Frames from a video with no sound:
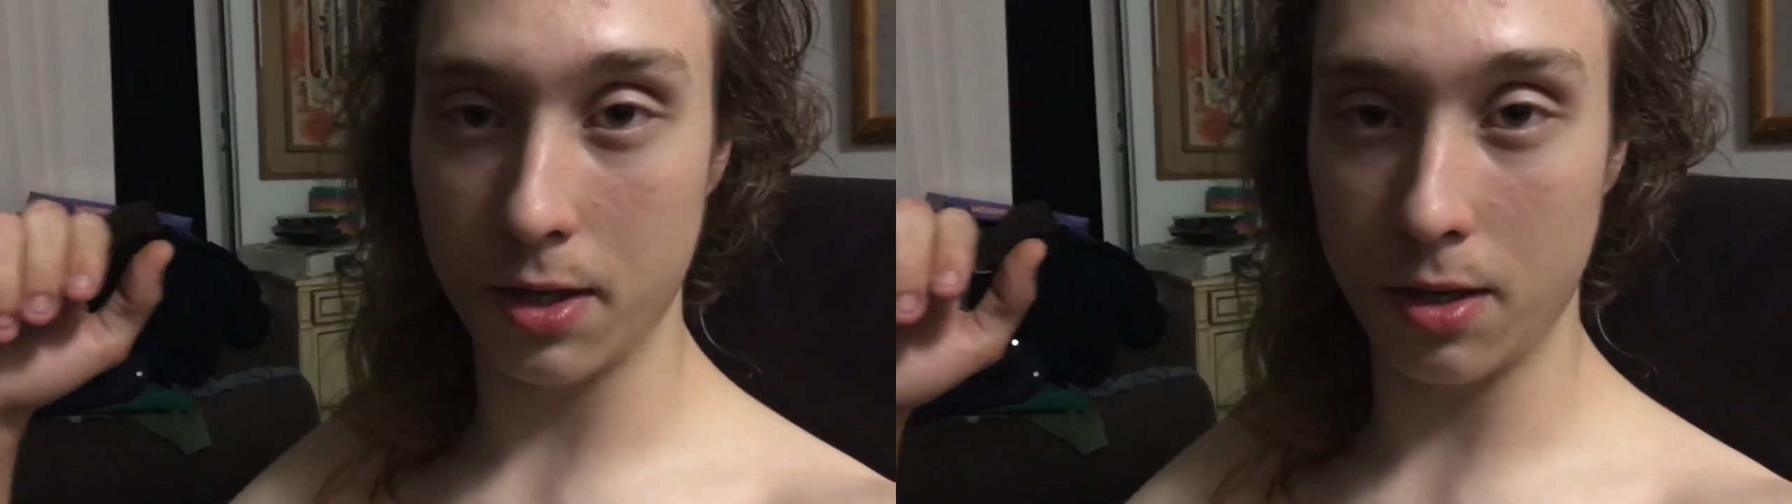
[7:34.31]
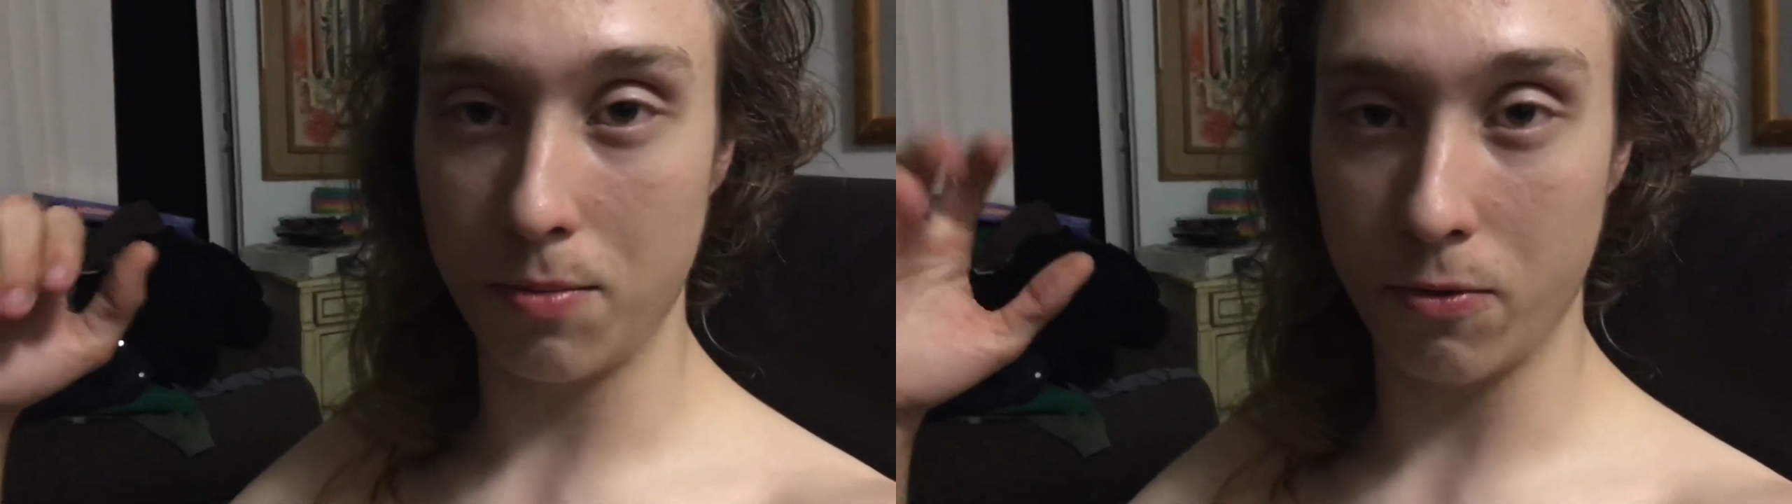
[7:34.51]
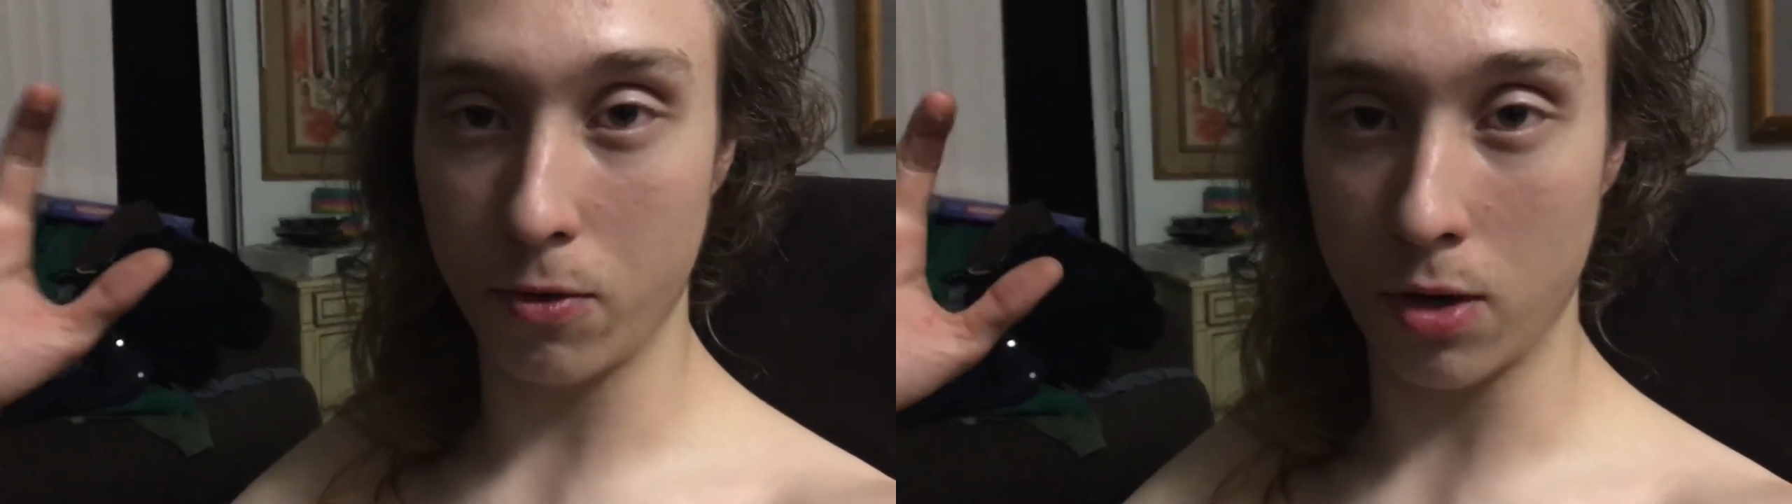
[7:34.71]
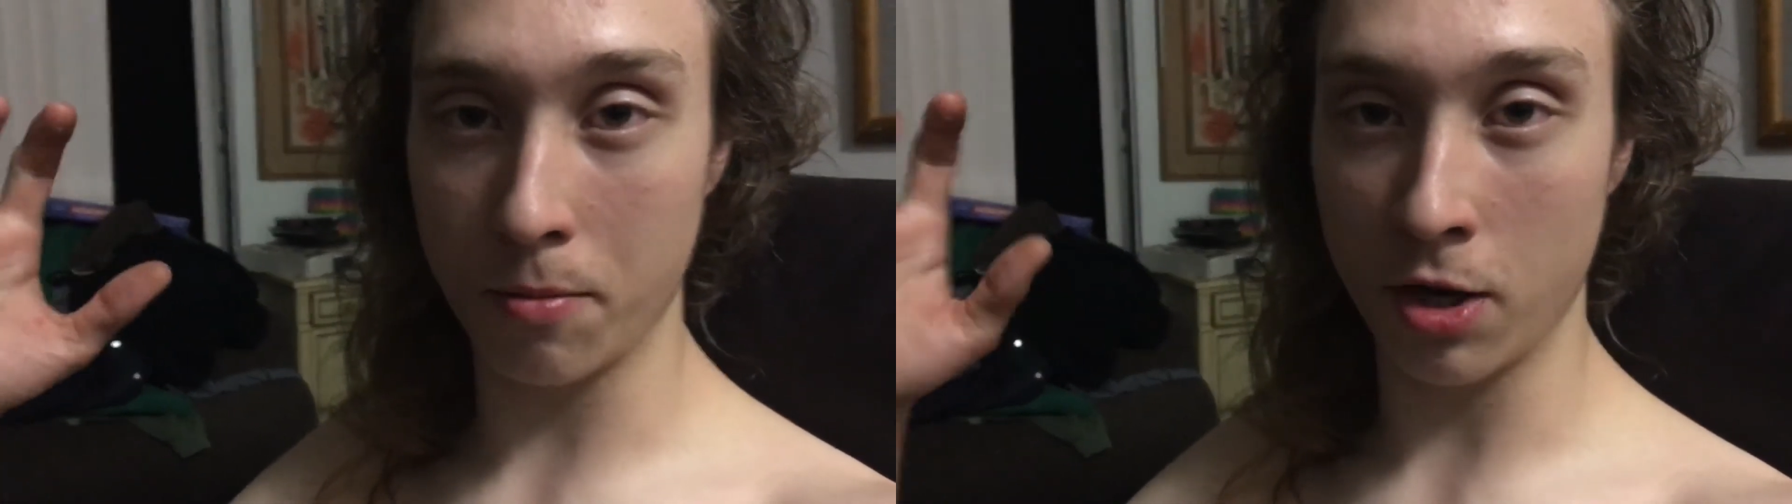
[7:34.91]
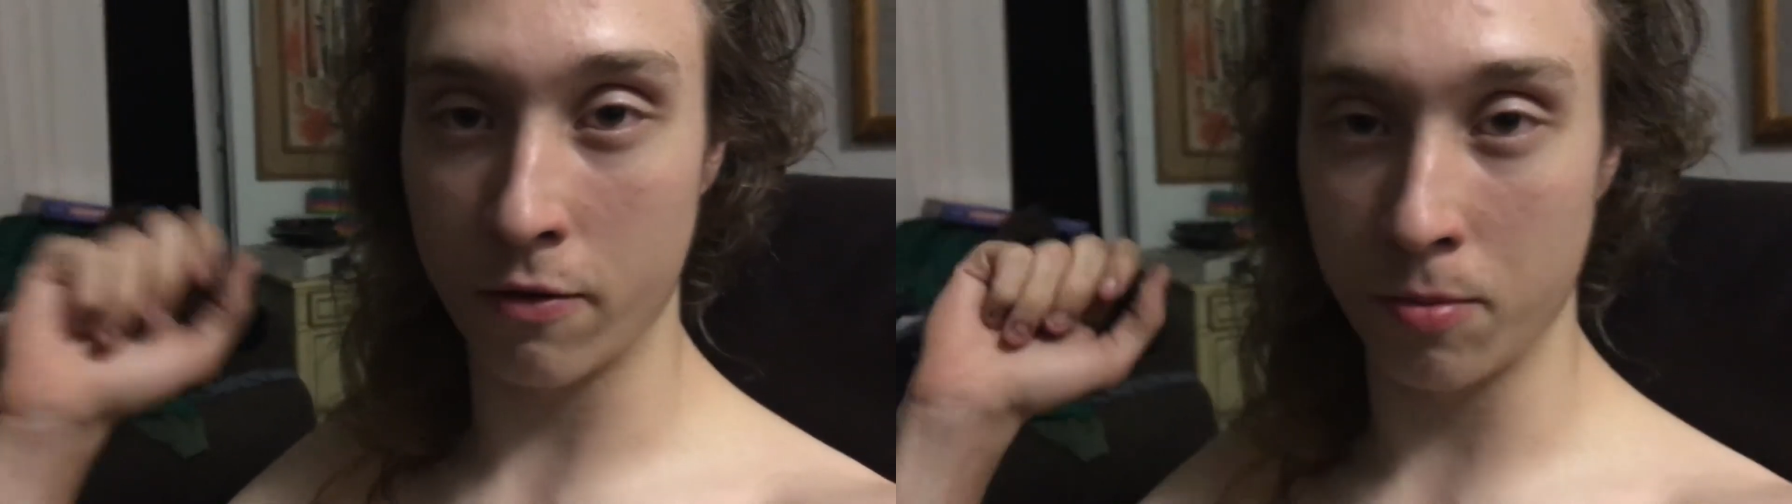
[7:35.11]
get before I'm
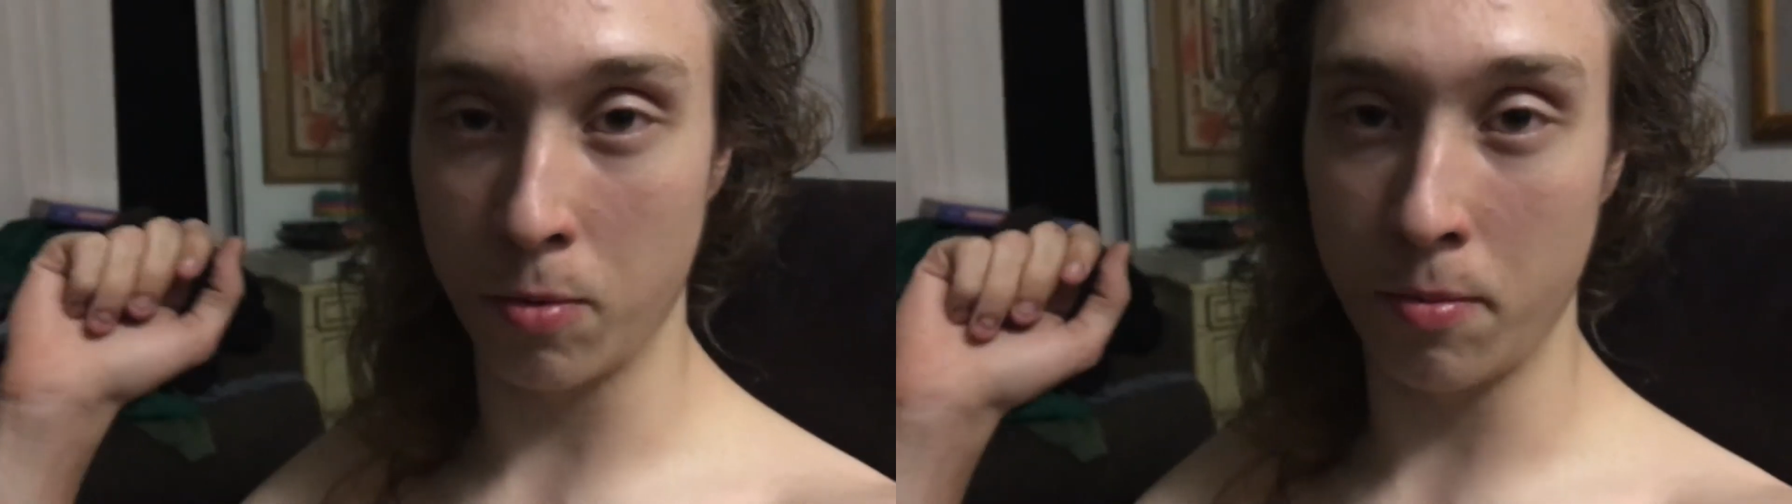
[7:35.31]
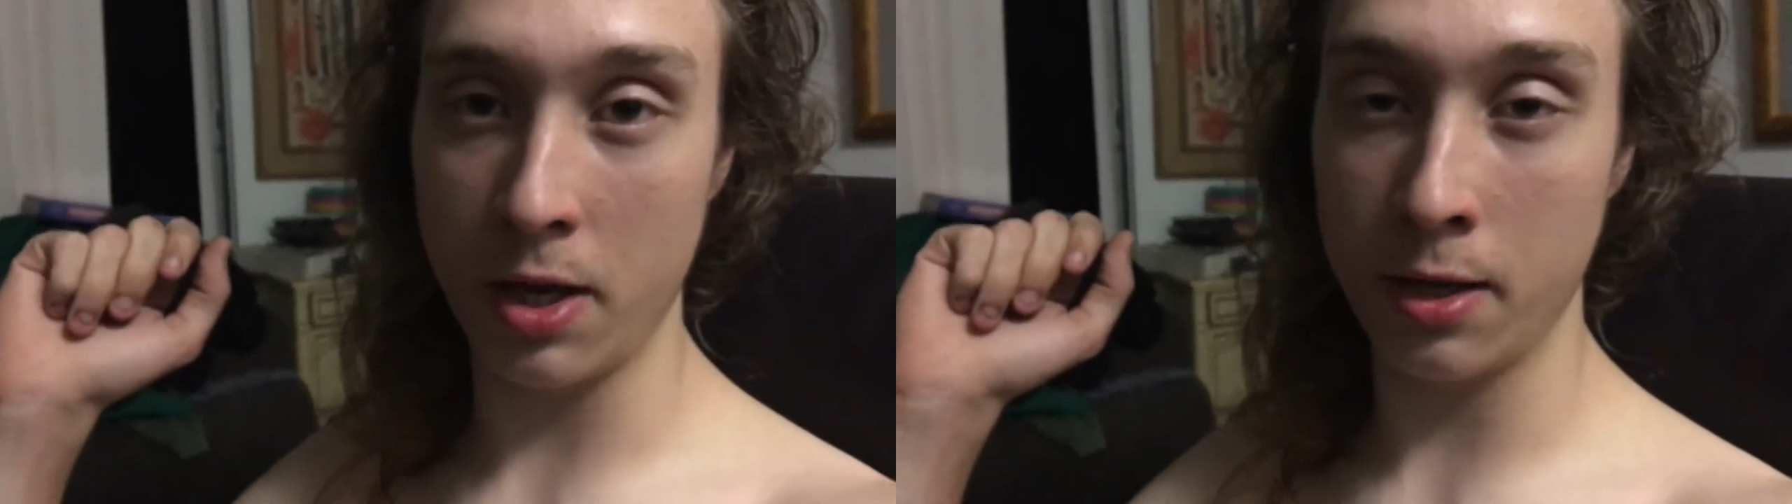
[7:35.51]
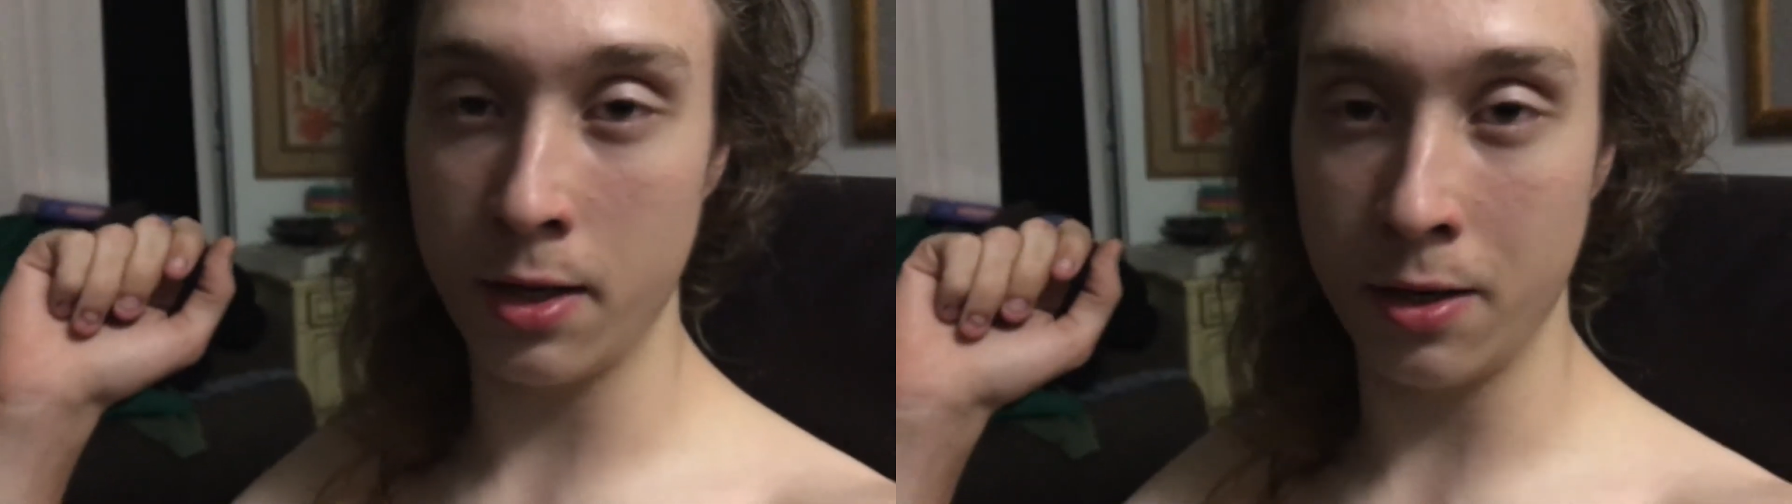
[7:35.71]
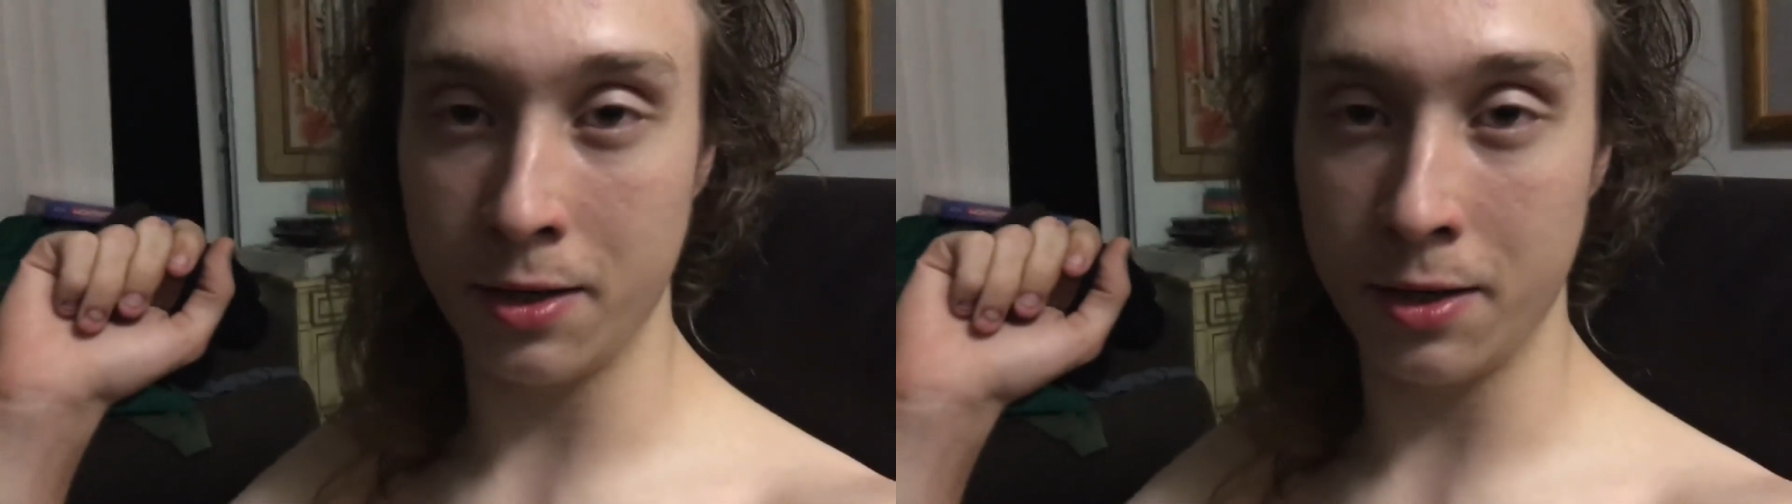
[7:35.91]
comfortable making